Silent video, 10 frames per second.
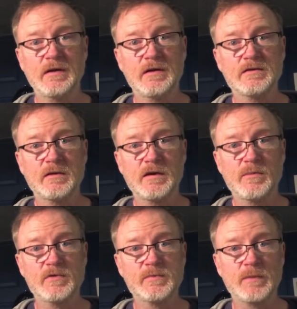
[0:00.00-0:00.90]
So I'm going to
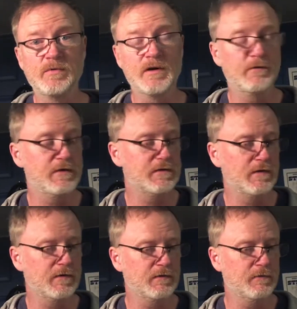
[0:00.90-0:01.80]
post my progress
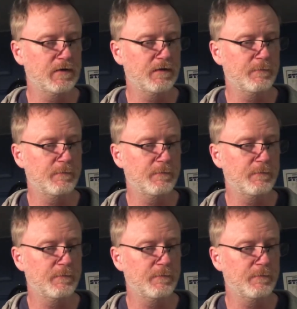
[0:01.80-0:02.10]
along the way.